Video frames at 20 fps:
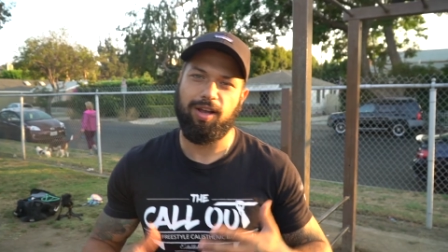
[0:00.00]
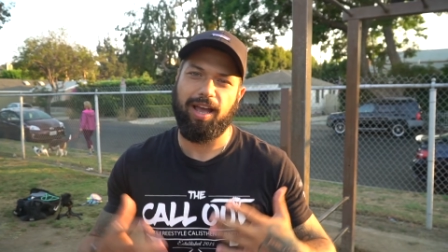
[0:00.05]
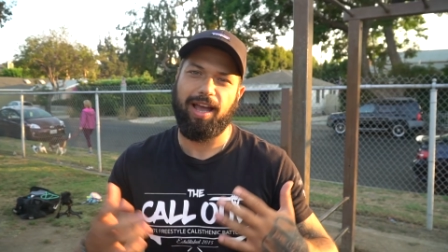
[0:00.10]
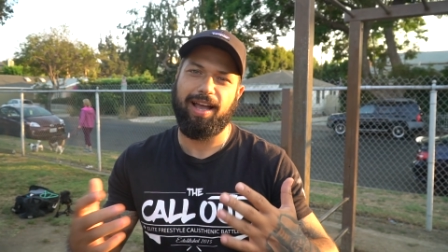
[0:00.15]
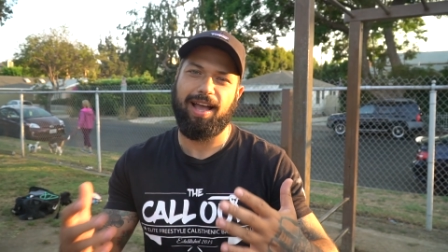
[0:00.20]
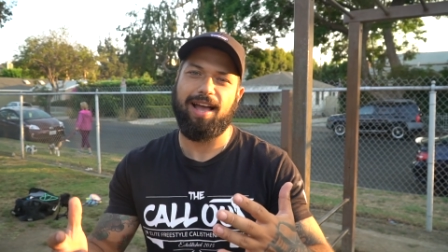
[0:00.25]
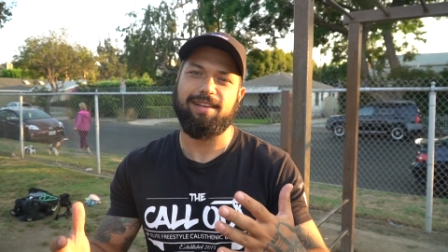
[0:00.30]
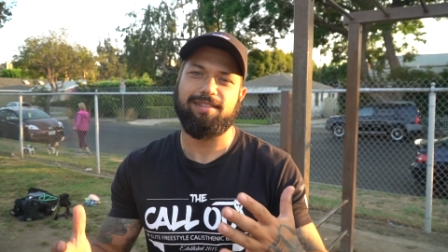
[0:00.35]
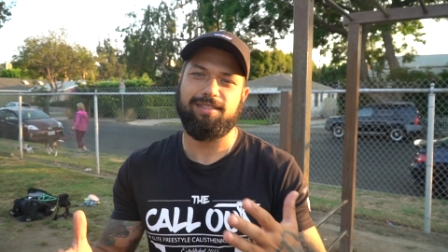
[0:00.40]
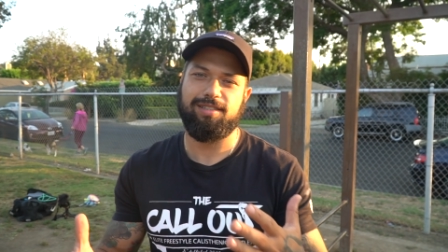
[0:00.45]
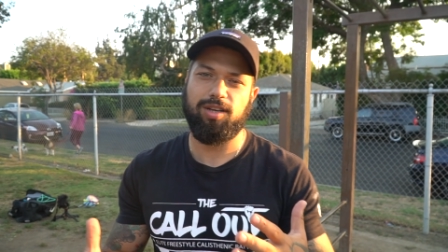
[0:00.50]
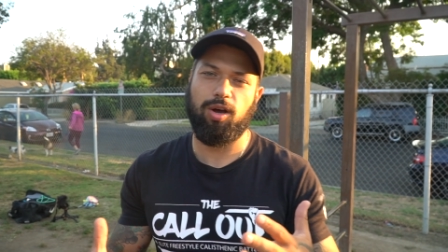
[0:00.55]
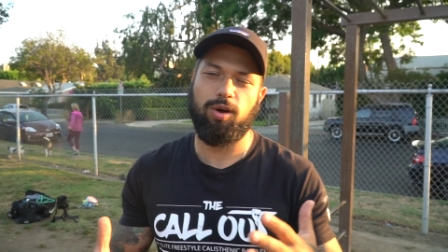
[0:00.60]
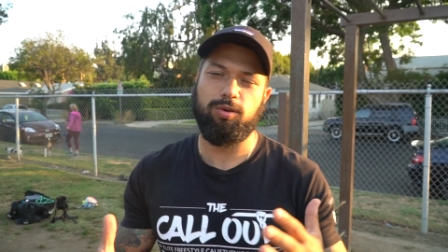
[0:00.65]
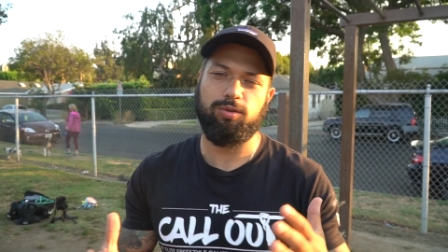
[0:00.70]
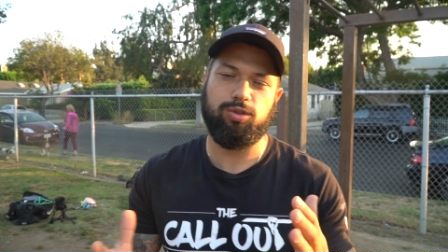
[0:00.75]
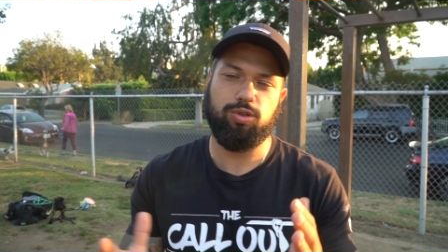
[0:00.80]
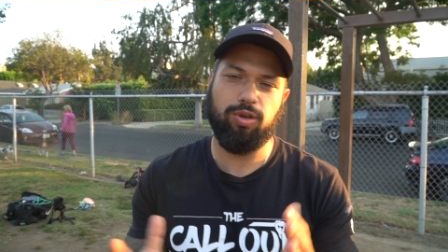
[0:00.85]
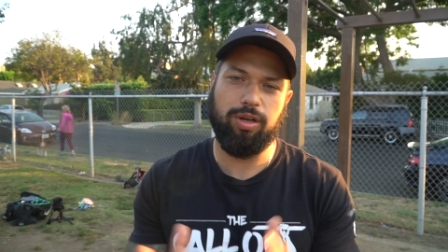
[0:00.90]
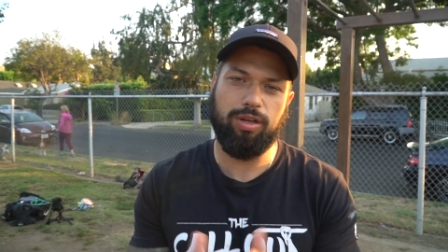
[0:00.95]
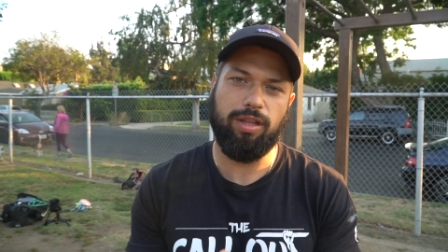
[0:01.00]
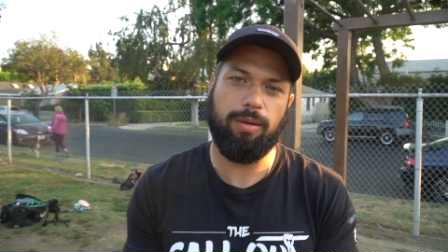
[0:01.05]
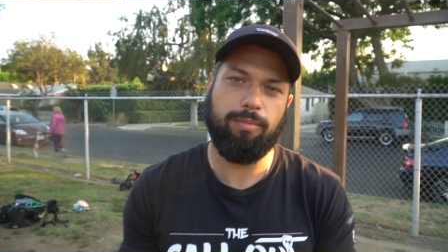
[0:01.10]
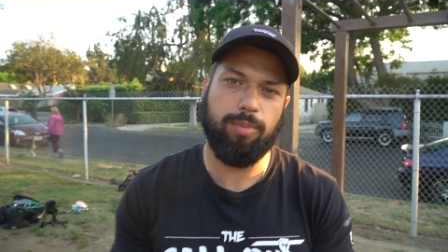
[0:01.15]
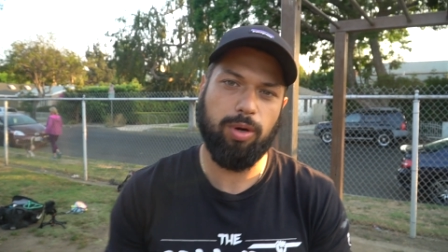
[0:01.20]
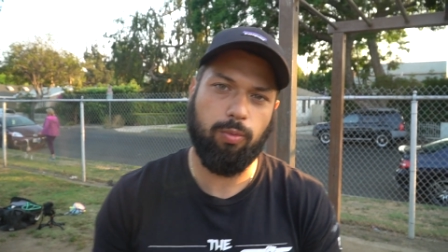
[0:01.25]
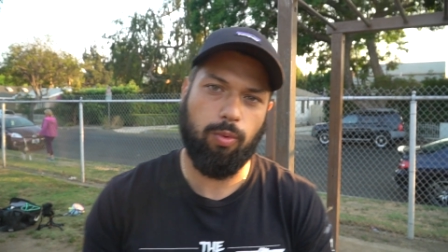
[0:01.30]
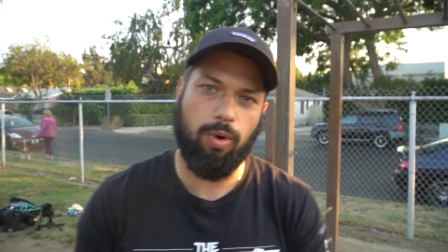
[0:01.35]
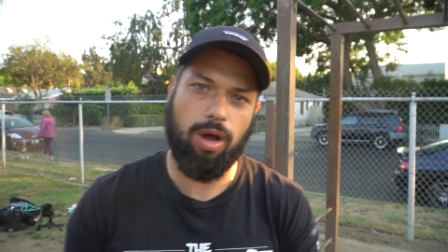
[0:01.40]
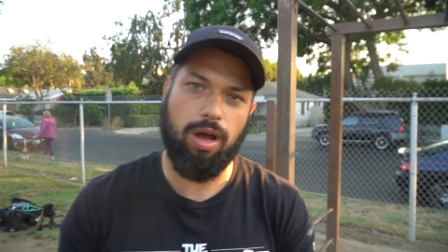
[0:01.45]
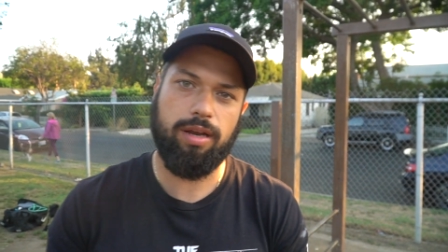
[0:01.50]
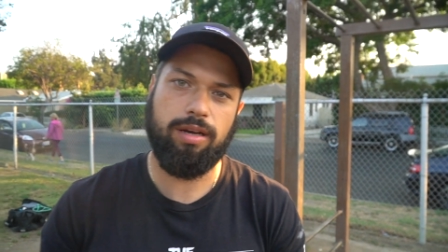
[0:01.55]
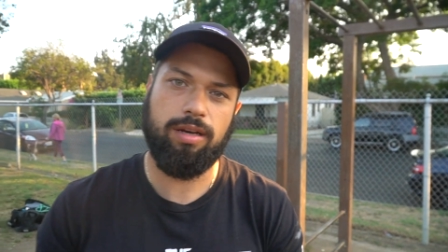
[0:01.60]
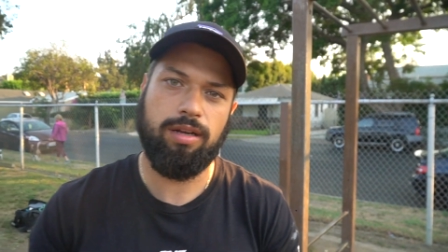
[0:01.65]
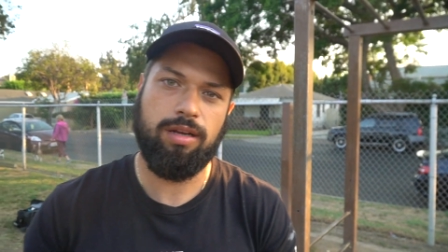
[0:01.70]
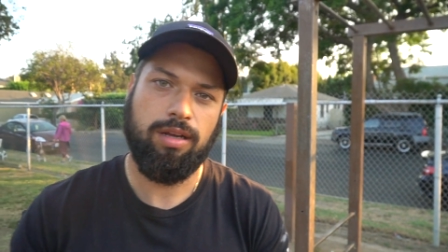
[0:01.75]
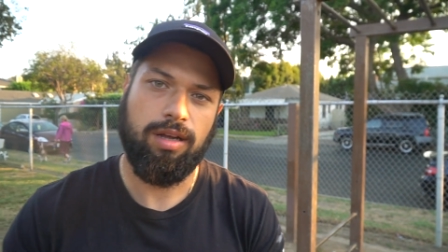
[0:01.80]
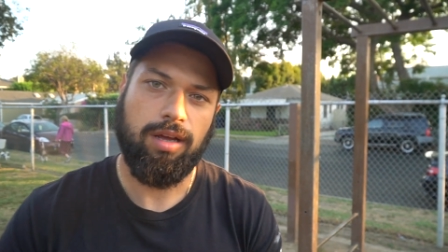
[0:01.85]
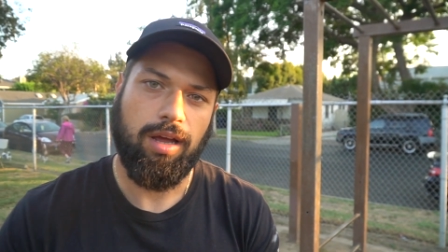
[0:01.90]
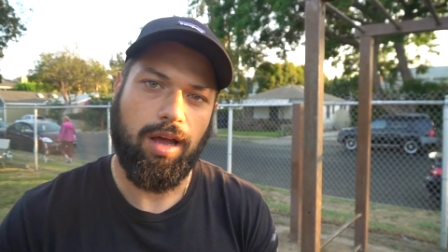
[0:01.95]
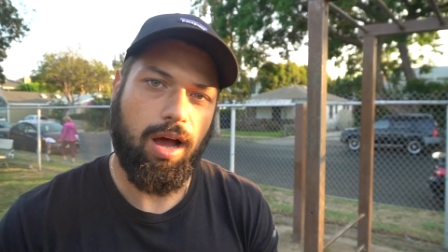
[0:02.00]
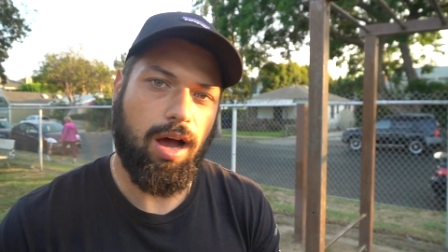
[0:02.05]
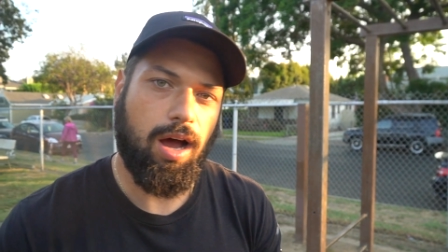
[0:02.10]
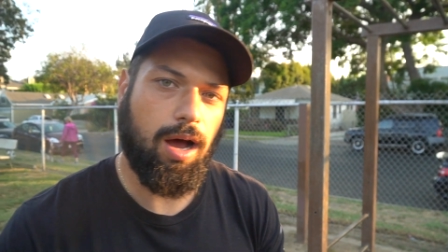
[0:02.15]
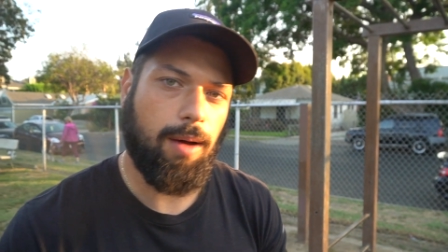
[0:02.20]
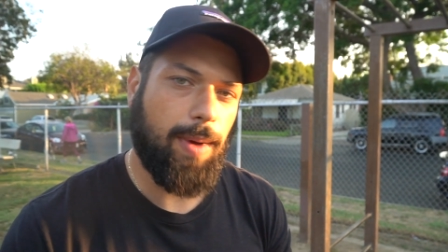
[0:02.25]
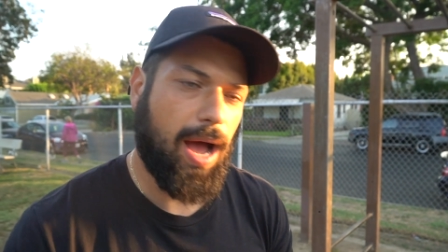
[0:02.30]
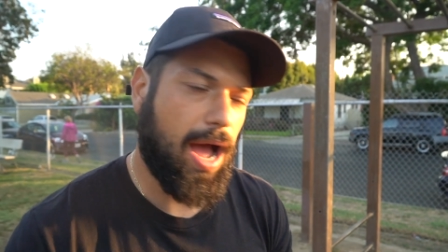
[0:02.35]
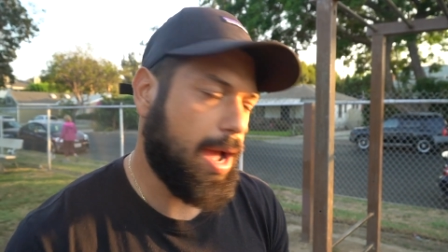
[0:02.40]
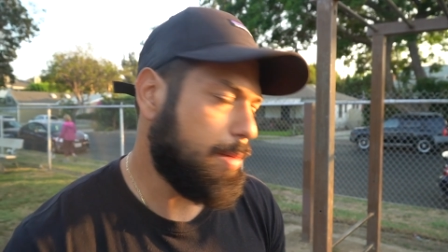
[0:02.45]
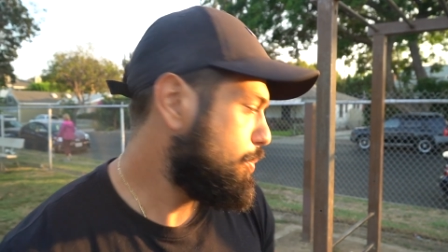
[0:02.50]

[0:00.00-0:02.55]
Okay guys, so drill number 1, I